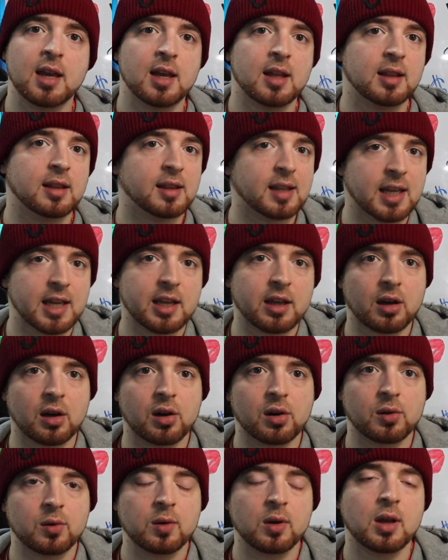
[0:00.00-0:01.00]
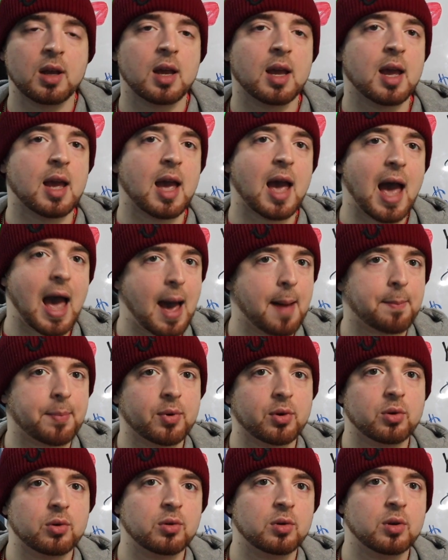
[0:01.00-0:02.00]
Neo,
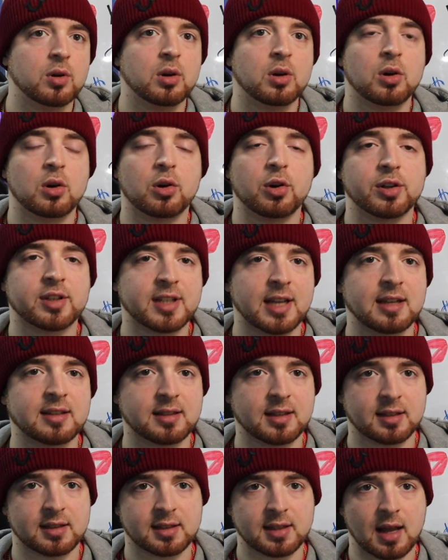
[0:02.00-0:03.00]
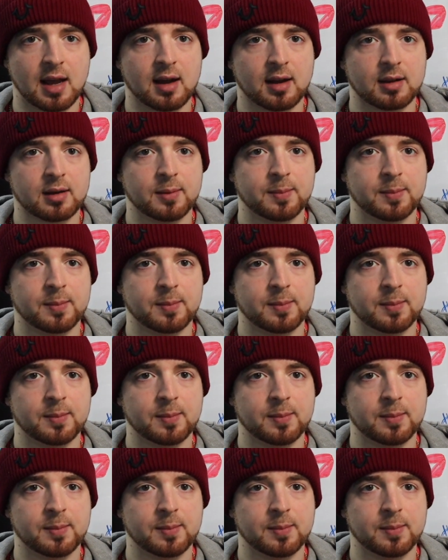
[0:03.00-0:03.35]
Apple, or Tesla stock.